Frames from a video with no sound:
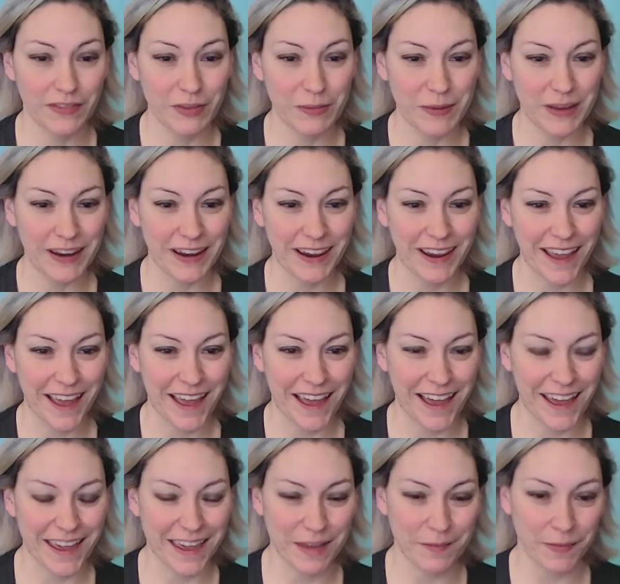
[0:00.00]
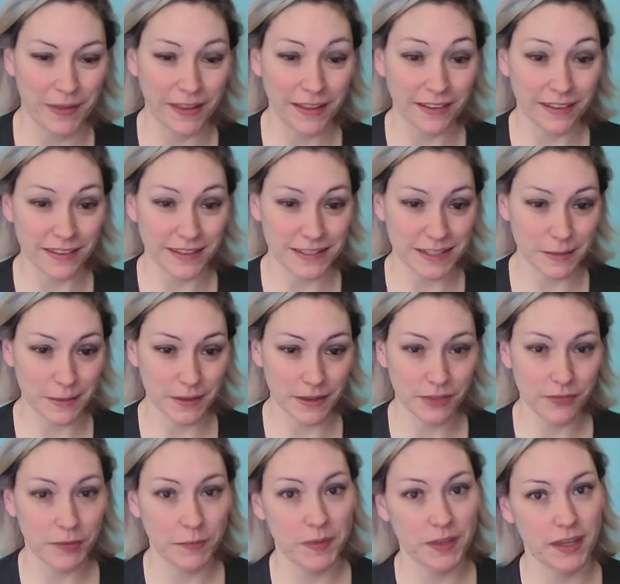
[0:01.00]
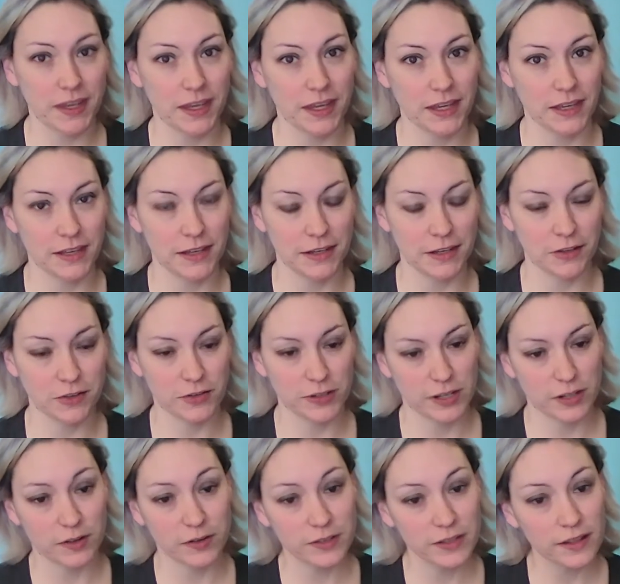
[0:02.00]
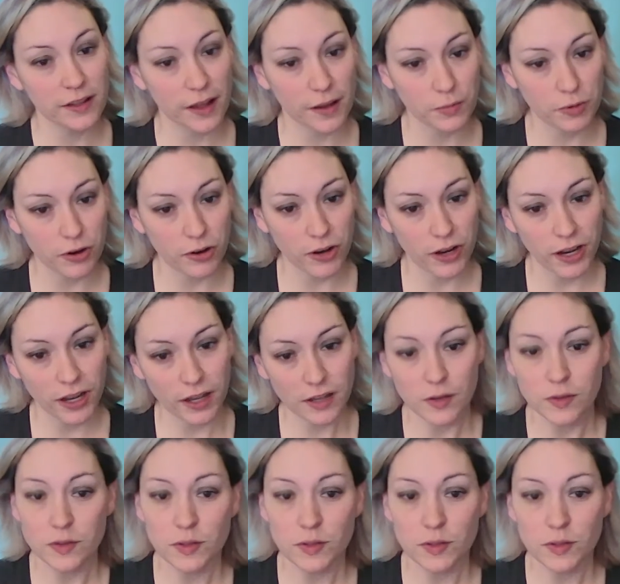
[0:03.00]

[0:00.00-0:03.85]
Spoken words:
everybody, I am Elizabeth from the Indian Trails Library,